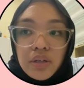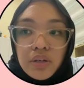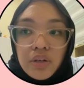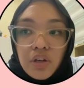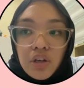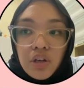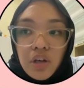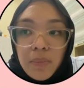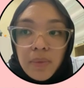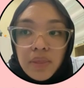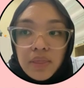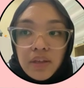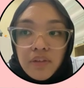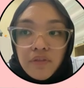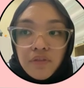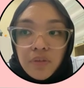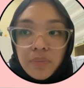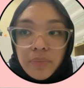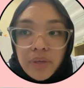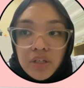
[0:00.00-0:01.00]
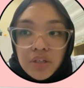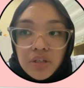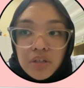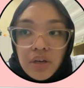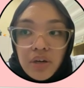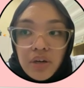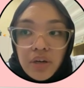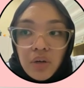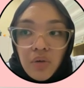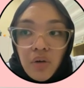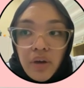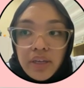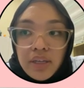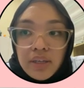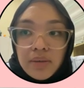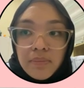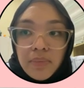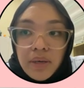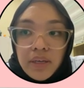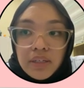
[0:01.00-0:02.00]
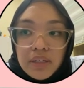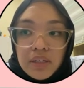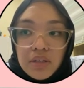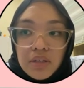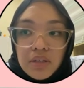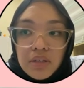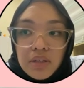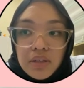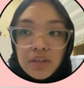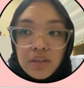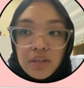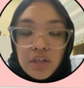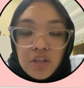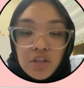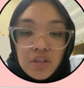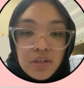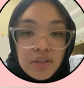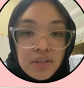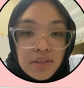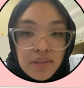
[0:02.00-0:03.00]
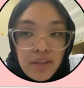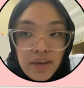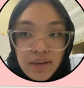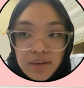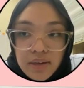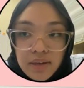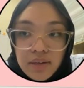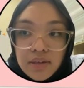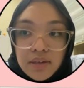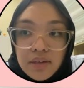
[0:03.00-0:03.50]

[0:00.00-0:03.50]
documented information required by this international standard,